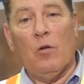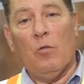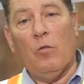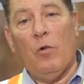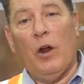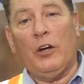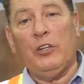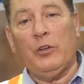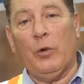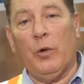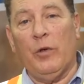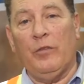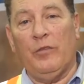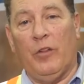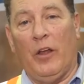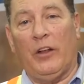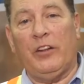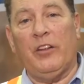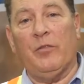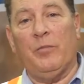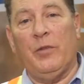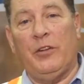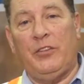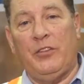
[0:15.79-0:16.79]

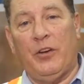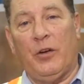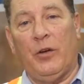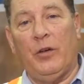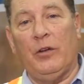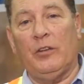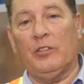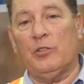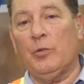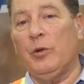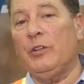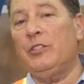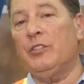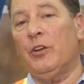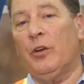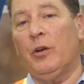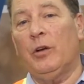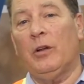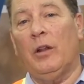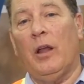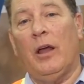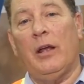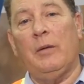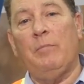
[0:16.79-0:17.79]
Retroreflective materials
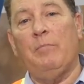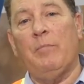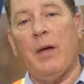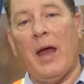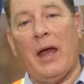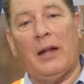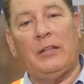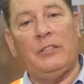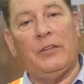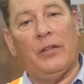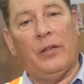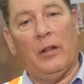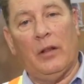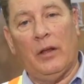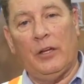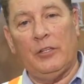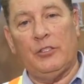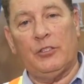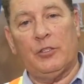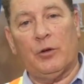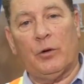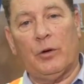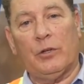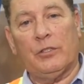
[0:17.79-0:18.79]
return light back to the light
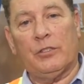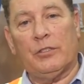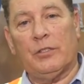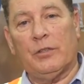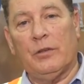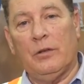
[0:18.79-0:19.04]
source.